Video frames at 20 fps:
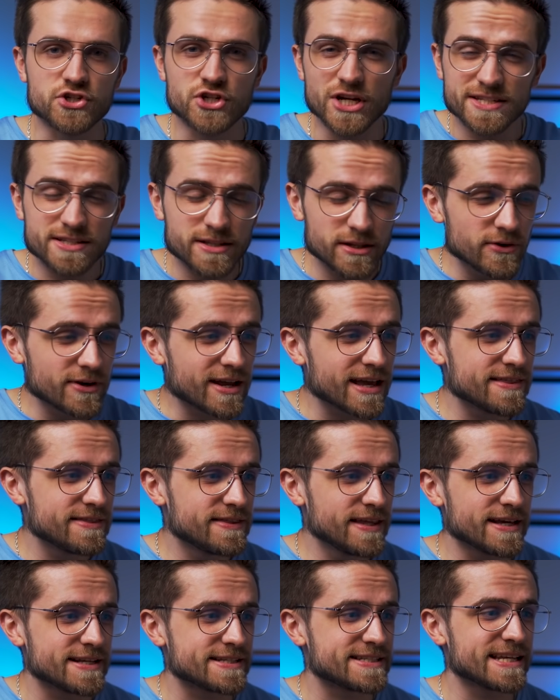Just look at
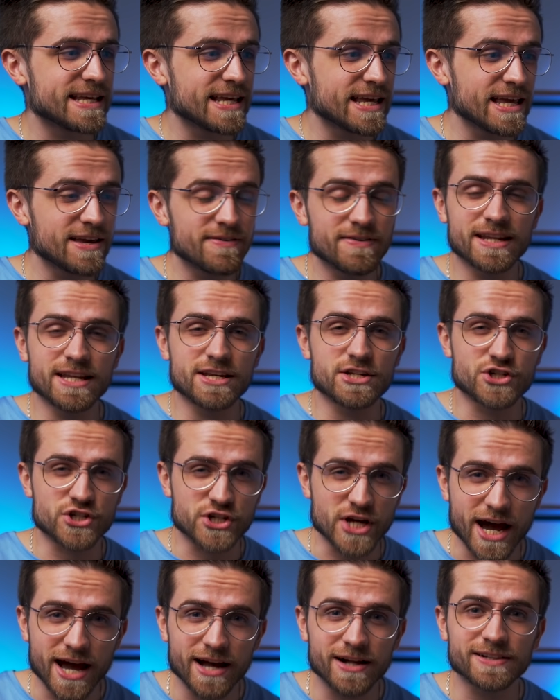this, even a
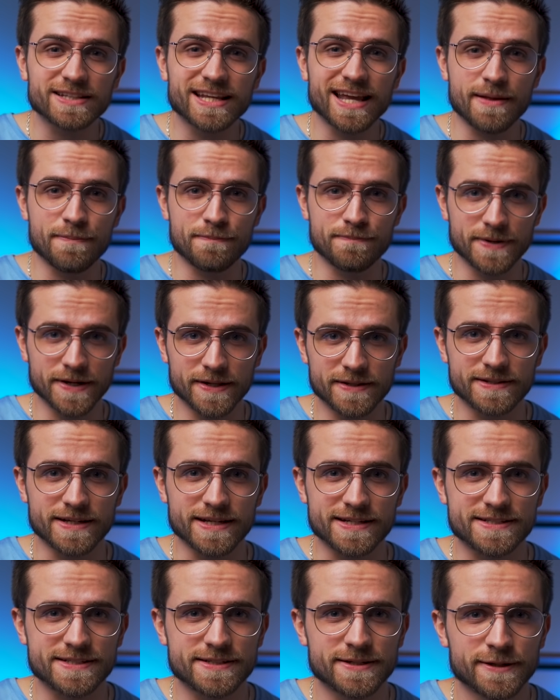child can build
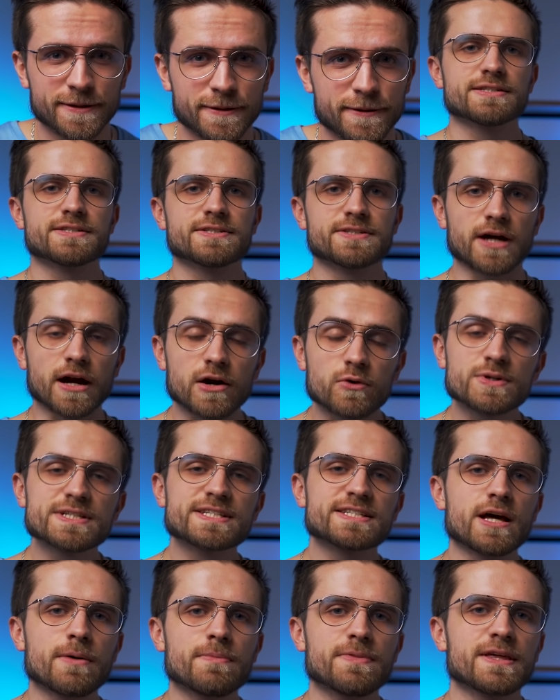this. Start with
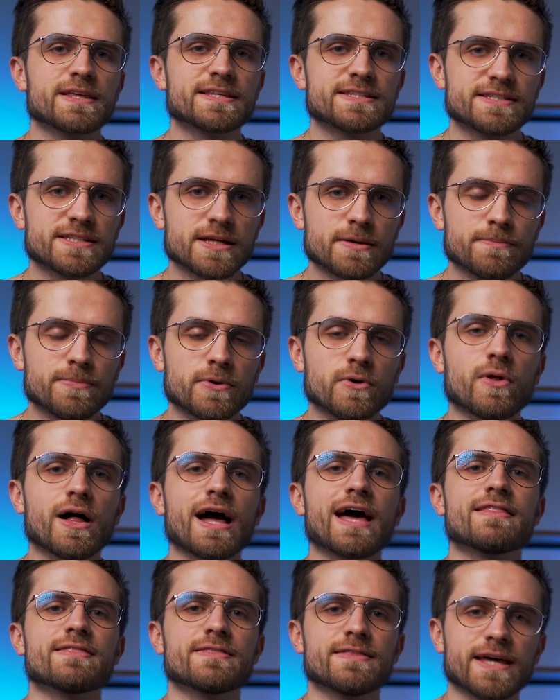something simple,
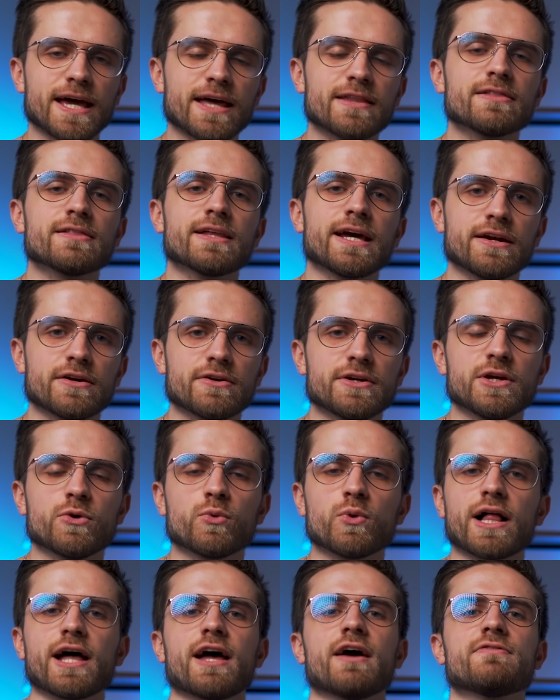and then later you
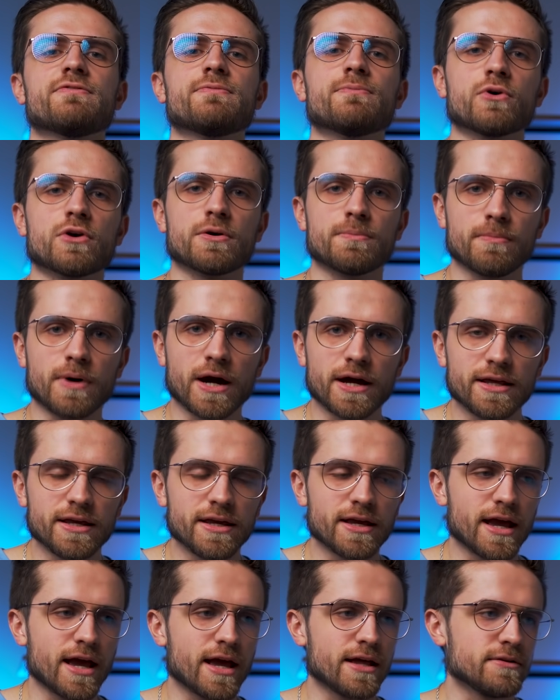will have more
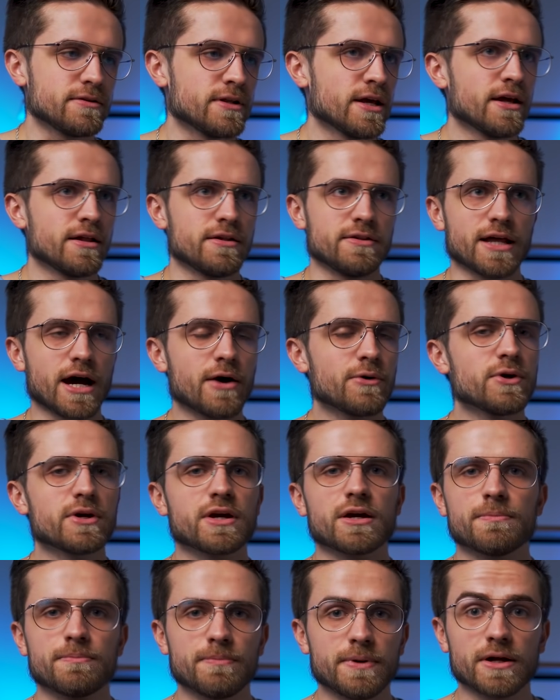money, and now you
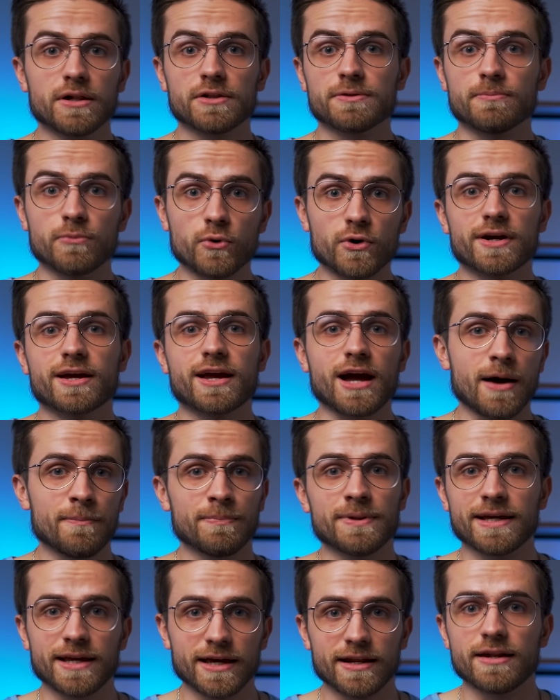can build more
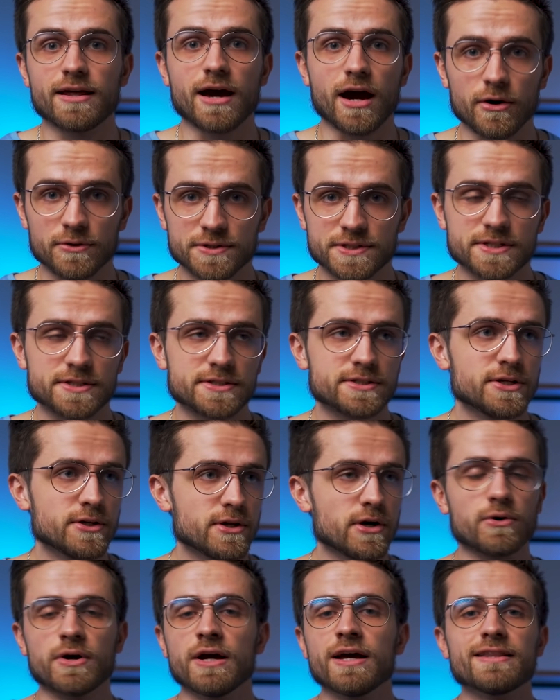complicated houses. You
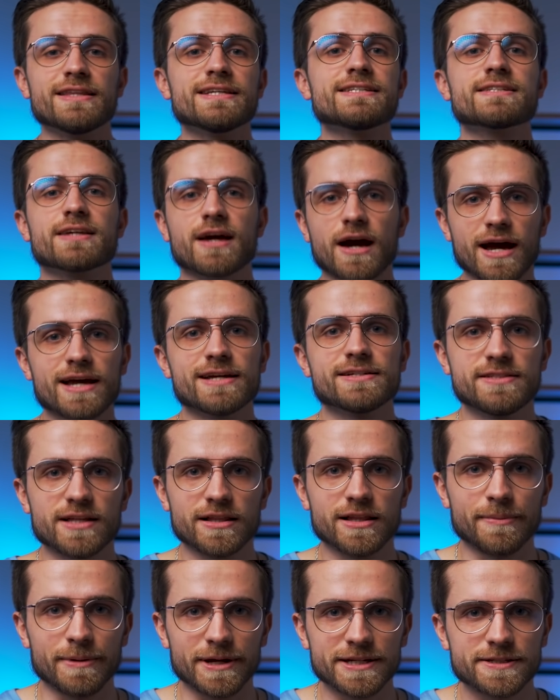know, the sky is the
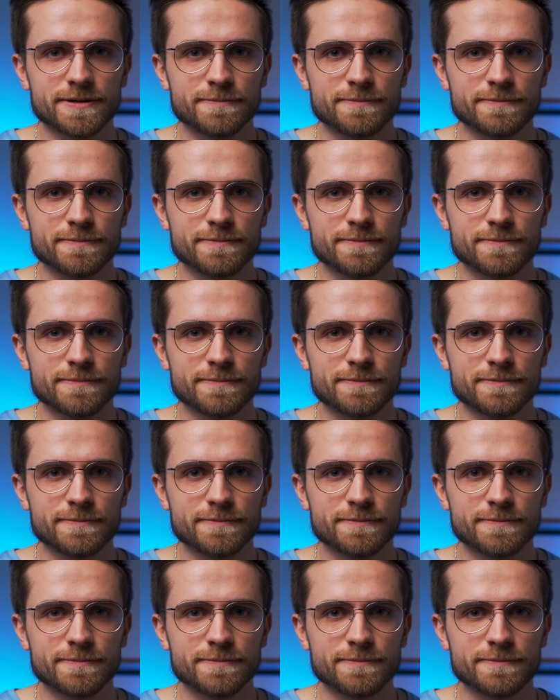limit.